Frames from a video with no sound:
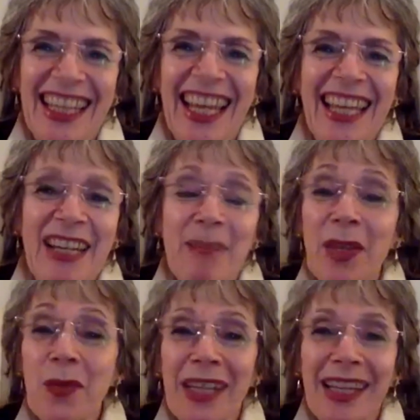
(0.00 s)
And by
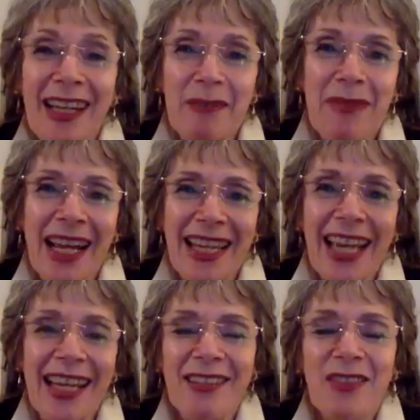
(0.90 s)
the way, um, I,
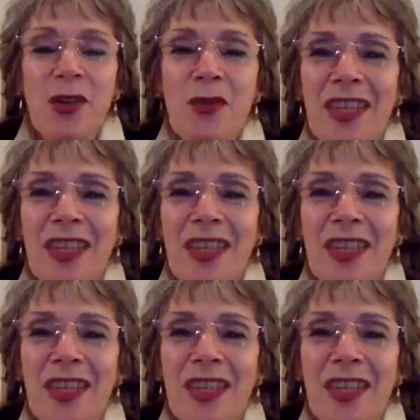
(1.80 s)
I know